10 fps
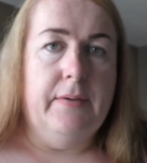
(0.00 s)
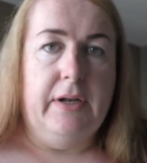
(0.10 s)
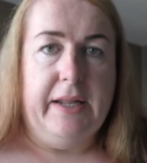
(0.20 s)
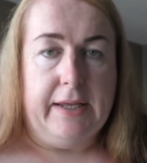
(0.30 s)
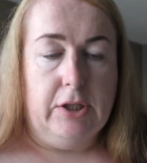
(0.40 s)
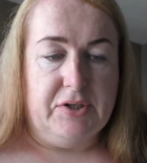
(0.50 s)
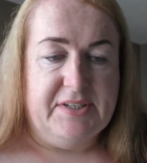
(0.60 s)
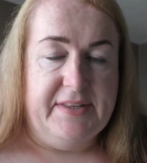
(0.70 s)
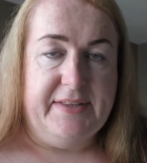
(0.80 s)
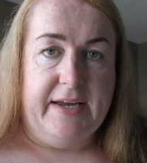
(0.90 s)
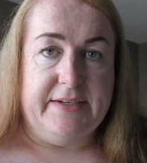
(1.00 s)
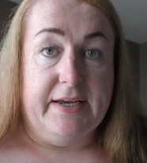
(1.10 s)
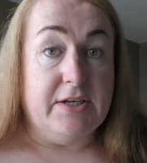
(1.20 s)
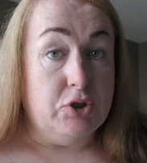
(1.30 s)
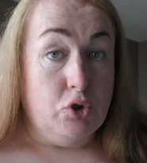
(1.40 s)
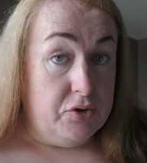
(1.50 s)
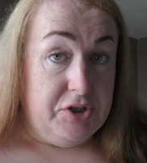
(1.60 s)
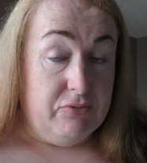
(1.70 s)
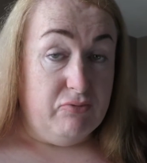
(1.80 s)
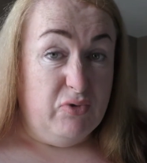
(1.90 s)
like a lot of synthetics,
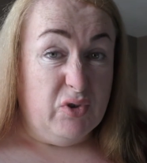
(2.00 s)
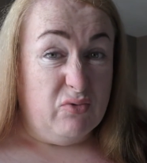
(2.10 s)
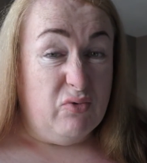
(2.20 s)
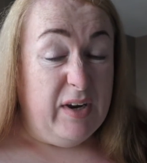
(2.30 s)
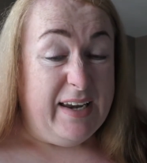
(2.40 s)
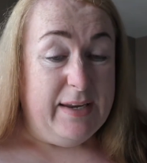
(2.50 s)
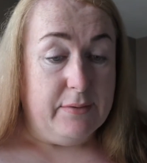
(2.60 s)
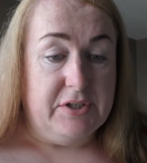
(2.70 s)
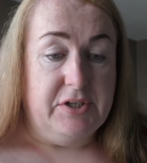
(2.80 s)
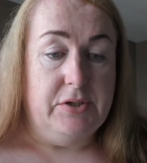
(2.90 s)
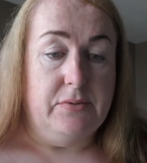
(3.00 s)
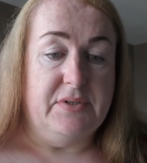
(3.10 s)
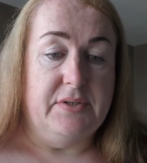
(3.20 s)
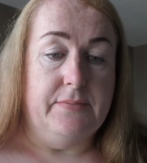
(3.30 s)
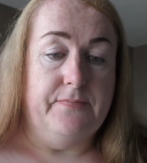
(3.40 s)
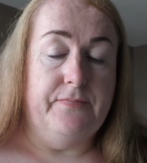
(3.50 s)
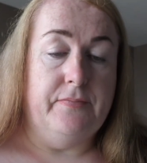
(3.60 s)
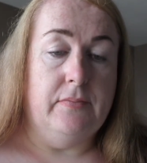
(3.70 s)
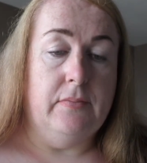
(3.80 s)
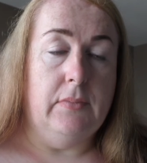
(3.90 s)
don't really want to use them
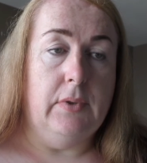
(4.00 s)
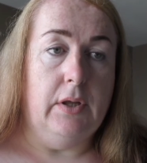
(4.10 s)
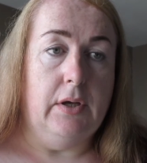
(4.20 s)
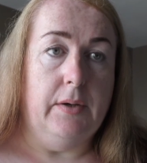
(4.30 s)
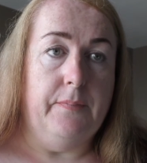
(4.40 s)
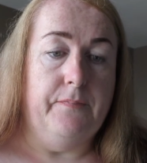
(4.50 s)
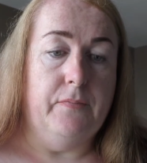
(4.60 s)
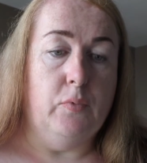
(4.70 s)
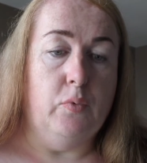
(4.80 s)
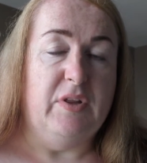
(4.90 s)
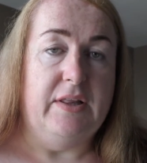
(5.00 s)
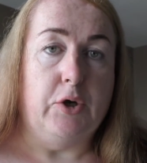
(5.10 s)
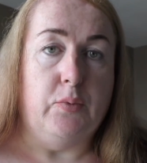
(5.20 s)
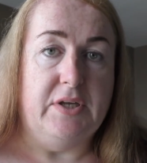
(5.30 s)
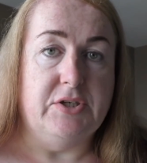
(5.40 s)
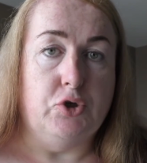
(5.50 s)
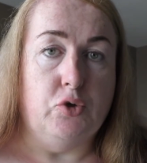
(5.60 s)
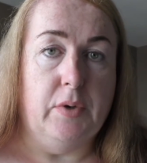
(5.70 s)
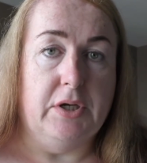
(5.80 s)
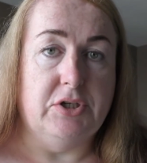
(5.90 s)
with liquids
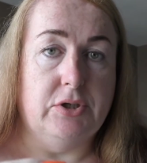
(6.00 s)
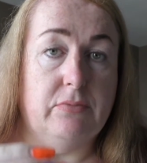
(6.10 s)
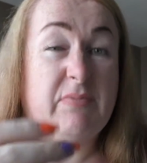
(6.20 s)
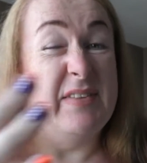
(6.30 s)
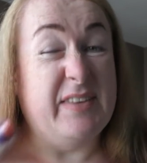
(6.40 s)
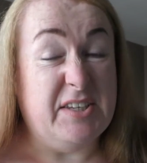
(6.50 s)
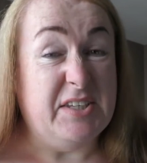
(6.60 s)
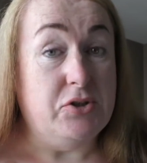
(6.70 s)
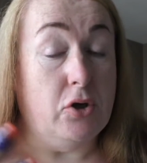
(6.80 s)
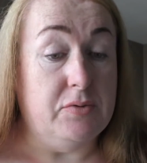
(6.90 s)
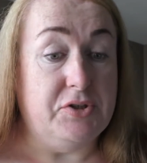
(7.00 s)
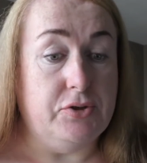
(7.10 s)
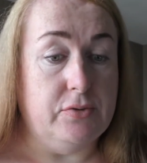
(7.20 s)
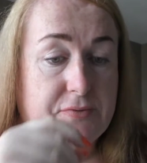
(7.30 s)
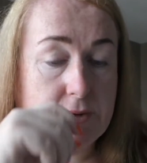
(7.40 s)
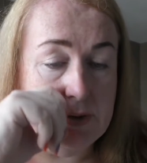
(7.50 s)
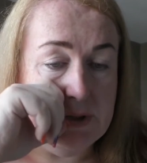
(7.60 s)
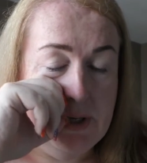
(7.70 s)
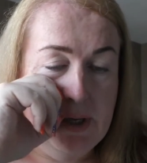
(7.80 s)
too much. This isn't always true, of course.